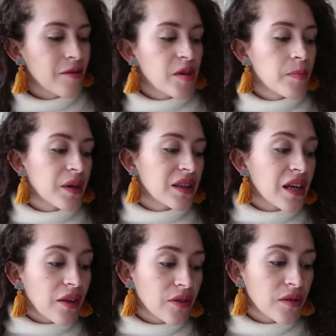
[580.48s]
um, but
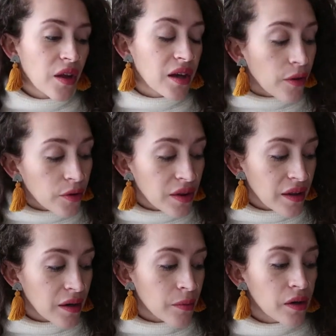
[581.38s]
the uh, another thing
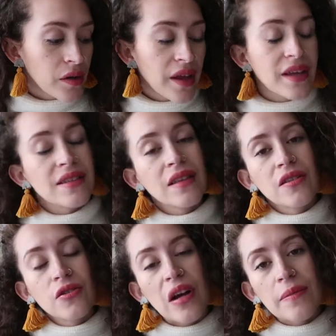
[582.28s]
that I really like is that
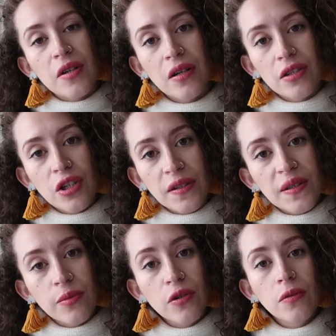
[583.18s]
the straps are
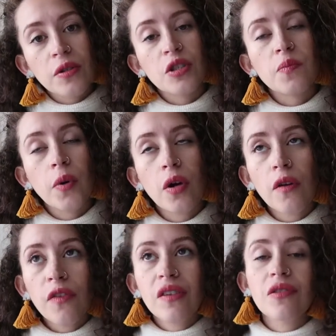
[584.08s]
adjustable, which is
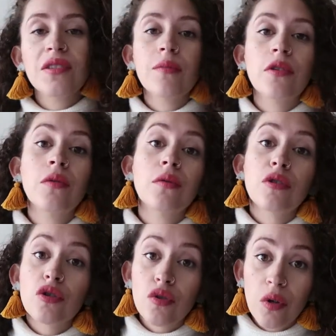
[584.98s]
perfect for someone who
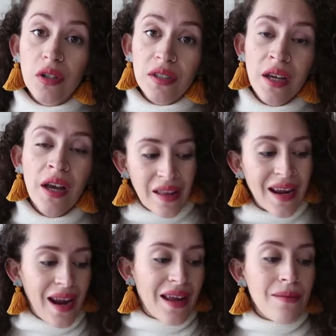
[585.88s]
is short.
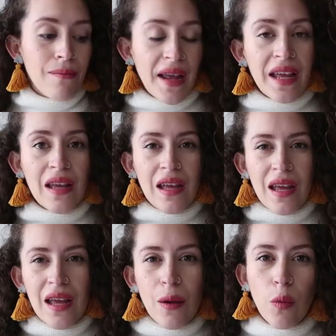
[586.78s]
I, I can make it
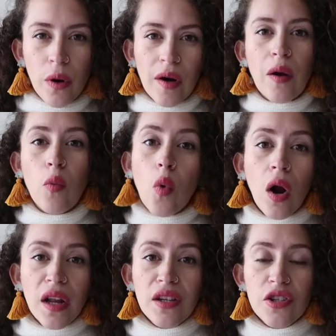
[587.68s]
hit where I
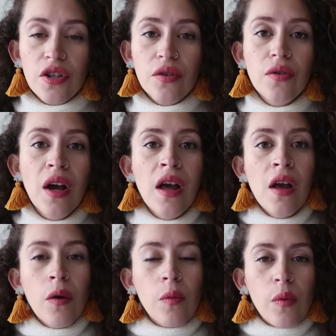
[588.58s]
want it to,
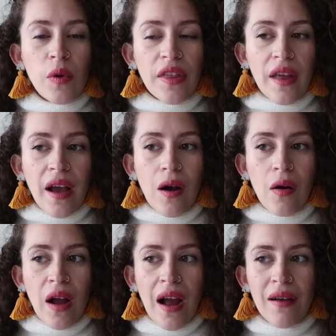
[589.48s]

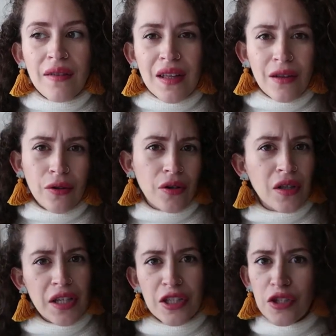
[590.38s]
without having it
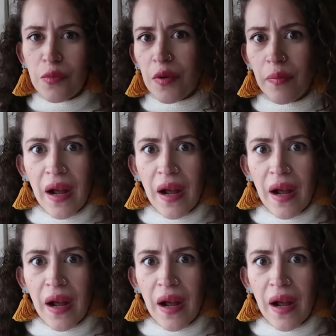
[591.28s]
look like super